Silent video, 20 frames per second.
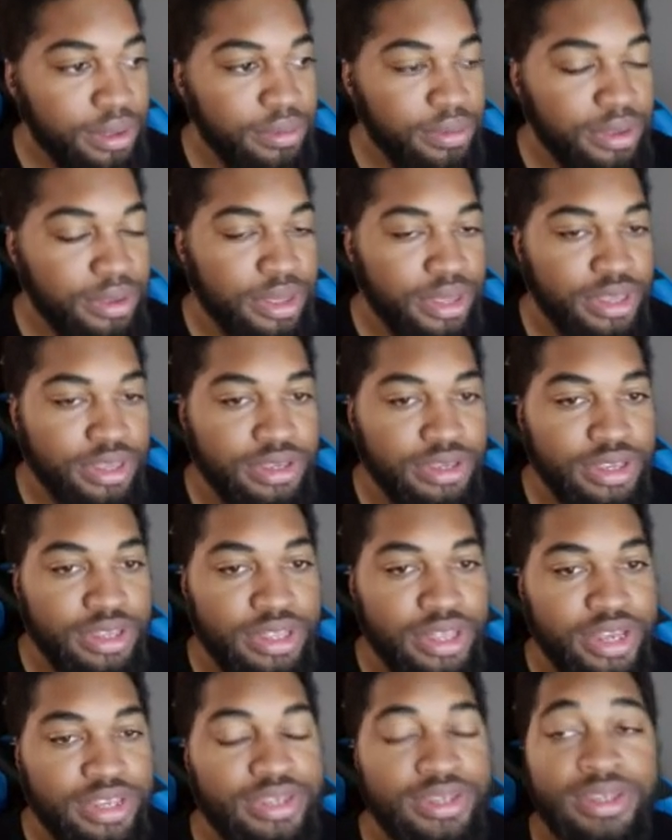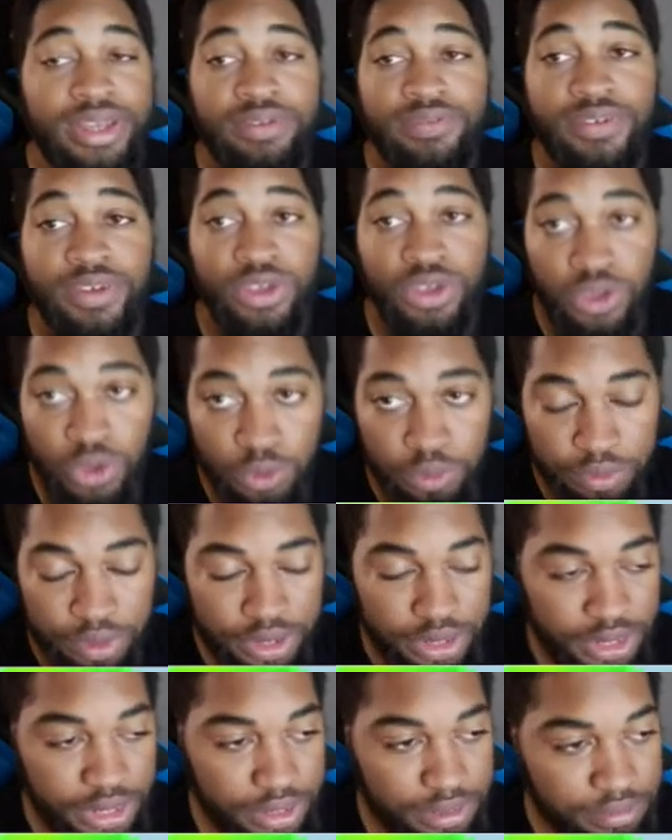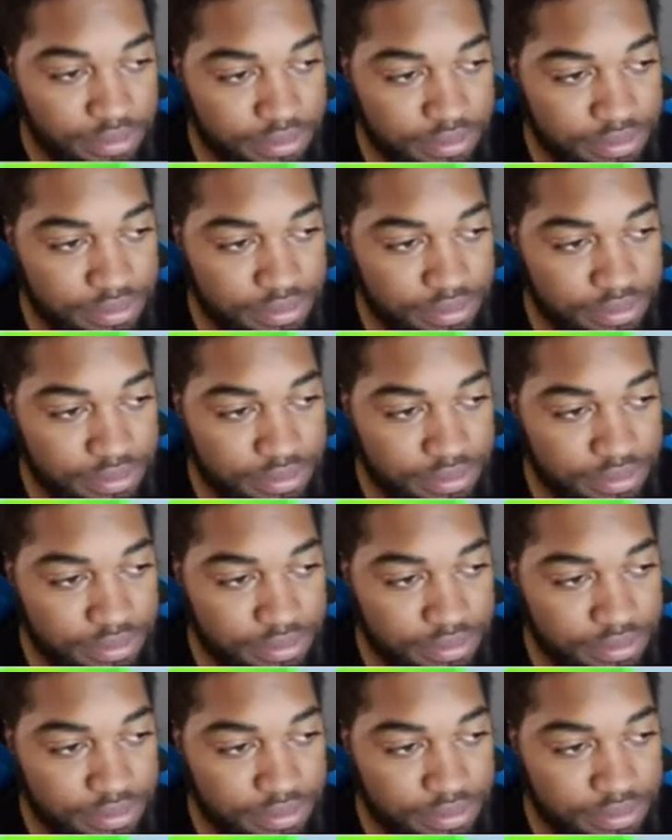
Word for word: because that's saving you money.